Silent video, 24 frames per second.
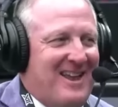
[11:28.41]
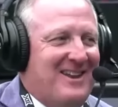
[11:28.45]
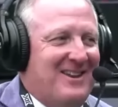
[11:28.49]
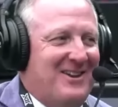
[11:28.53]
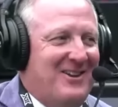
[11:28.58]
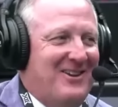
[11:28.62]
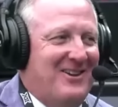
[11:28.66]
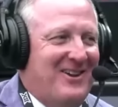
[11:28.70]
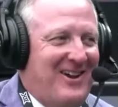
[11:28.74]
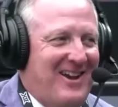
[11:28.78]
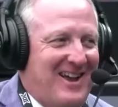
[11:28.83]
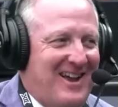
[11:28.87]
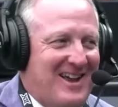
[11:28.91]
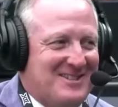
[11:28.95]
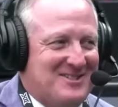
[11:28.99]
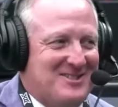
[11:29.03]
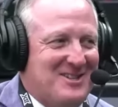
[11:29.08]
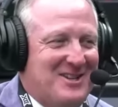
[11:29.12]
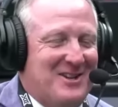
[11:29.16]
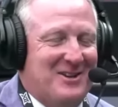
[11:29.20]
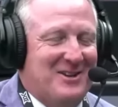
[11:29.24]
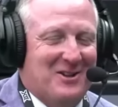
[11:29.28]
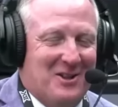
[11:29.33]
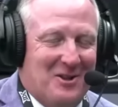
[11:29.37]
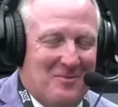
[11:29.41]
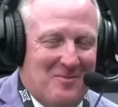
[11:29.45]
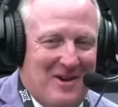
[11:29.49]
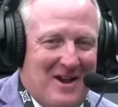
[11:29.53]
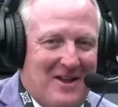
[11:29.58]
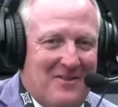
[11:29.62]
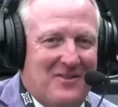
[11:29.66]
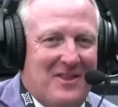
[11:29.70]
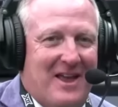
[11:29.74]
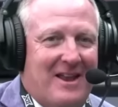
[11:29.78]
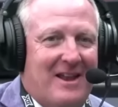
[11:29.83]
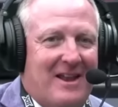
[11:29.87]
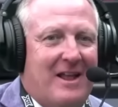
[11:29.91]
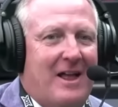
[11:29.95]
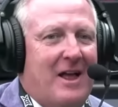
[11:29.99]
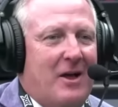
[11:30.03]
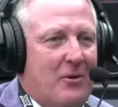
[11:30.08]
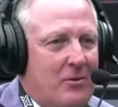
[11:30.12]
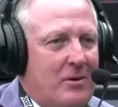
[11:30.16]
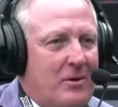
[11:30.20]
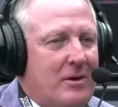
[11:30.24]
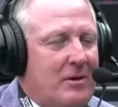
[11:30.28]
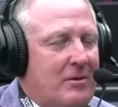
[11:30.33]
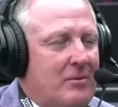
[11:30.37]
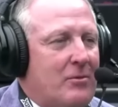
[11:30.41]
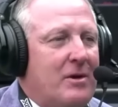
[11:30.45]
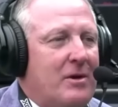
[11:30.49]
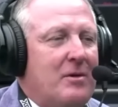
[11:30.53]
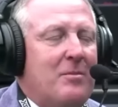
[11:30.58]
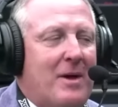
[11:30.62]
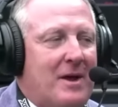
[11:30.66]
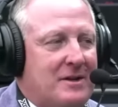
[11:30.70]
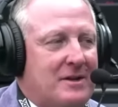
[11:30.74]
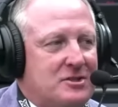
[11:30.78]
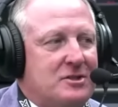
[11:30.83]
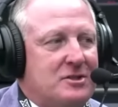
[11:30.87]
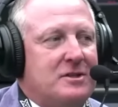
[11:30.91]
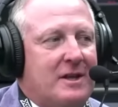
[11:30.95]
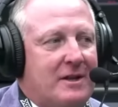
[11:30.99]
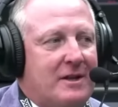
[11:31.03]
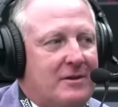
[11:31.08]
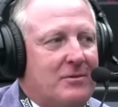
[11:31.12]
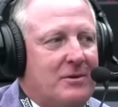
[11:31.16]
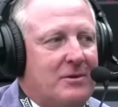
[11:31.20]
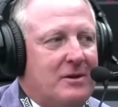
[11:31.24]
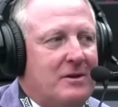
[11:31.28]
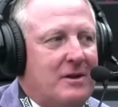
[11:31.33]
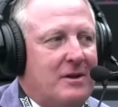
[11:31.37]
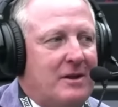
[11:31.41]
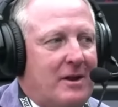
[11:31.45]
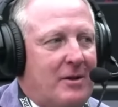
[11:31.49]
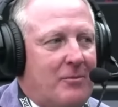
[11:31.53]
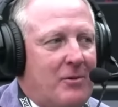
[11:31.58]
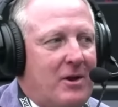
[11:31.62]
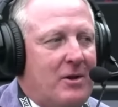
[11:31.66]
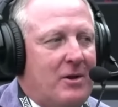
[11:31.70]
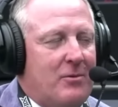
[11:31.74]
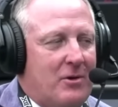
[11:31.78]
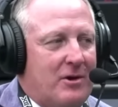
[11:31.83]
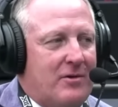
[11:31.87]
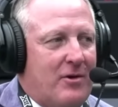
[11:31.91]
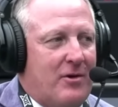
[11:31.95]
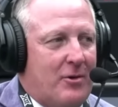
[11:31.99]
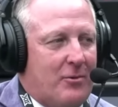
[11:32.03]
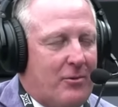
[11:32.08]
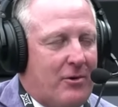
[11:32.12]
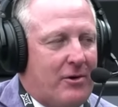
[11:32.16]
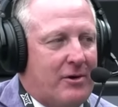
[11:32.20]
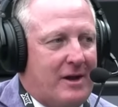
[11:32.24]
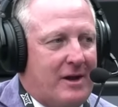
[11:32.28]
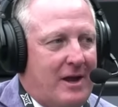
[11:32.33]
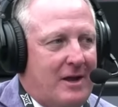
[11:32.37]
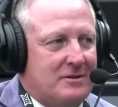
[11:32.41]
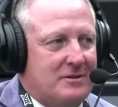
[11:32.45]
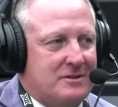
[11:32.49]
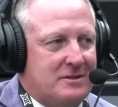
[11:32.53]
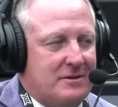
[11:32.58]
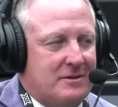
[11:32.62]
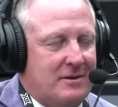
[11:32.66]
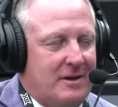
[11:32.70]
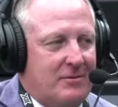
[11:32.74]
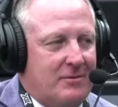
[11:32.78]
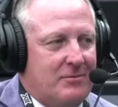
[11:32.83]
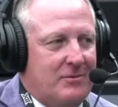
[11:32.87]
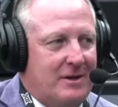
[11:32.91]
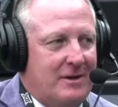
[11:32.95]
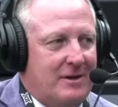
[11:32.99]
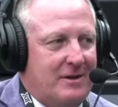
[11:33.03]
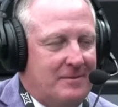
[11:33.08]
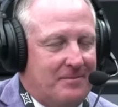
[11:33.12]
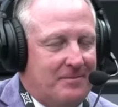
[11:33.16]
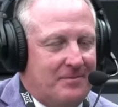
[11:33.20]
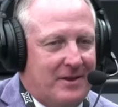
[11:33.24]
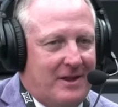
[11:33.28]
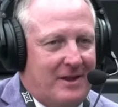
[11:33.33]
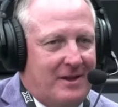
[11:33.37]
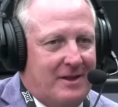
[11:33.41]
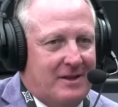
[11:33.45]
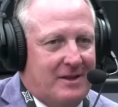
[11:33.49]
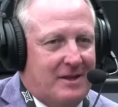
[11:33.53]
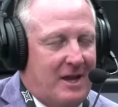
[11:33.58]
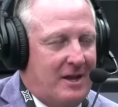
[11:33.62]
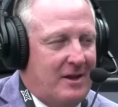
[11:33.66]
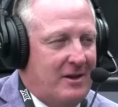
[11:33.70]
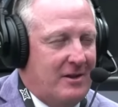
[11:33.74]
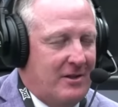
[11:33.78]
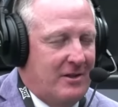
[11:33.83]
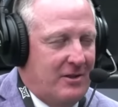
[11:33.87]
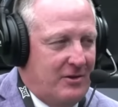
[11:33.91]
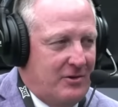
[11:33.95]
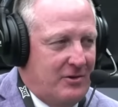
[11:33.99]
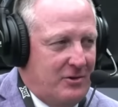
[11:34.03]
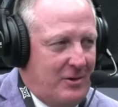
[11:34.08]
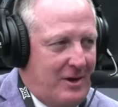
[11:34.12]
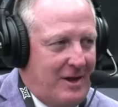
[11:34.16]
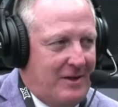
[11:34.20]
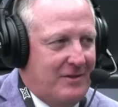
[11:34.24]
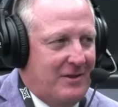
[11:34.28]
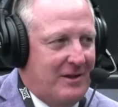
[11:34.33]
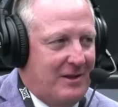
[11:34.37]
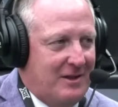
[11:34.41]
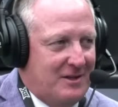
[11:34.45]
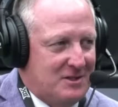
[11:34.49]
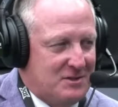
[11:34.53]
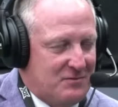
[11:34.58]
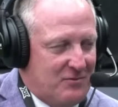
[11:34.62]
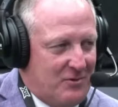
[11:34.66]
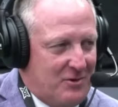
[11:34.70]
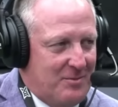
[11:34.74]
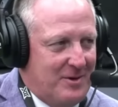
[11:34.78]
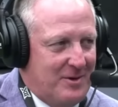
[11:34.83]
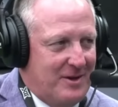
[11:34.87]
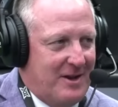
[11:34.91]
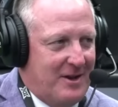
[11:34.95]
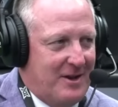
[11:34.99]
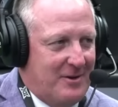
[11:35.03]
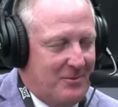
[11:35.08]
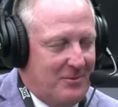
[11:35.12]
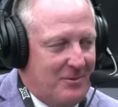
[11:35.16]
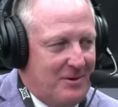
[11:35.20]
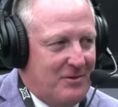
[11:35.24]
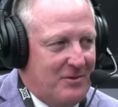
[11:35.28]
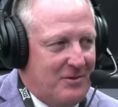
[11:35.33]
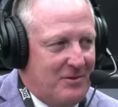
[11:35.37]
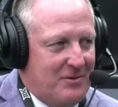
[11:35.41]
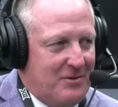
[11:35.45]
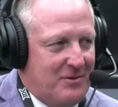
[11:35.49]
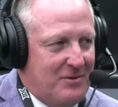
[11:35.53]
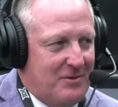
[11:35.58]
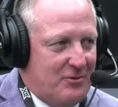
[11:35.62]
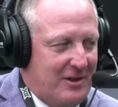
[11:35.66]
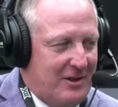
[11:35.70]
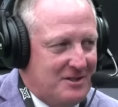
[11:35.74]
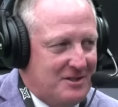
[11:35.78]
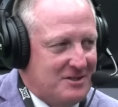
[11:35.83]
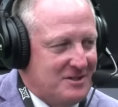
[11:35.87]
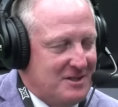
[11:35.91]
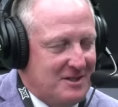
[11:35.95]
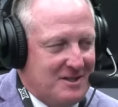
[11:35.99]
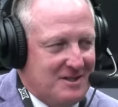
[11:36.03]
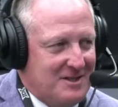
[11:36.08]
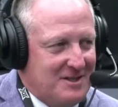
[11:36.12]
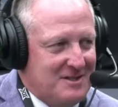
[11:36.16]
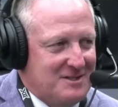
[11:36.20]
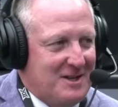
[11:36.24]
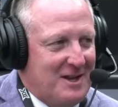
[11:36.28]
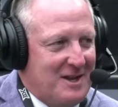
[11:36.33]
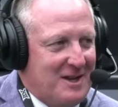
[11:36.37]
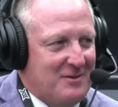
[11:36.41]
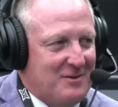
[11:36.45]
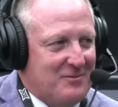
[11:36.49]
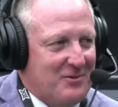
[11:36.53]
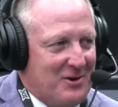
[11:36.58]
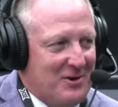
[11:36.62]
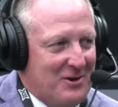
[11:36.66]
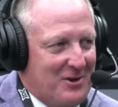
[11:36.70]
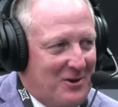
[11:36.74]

You asked Siegel about that. We mentioned it. We did. We had one of our workouts, and we. Kenny Lanou had the list for me, and I went through the list. It didn't take very long.